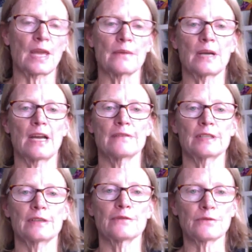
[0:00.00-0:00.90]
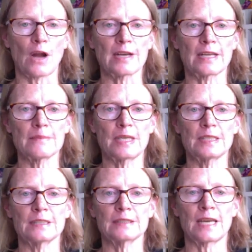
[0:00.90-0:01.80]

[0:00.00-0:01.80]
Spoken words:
and we're having a Friday meeting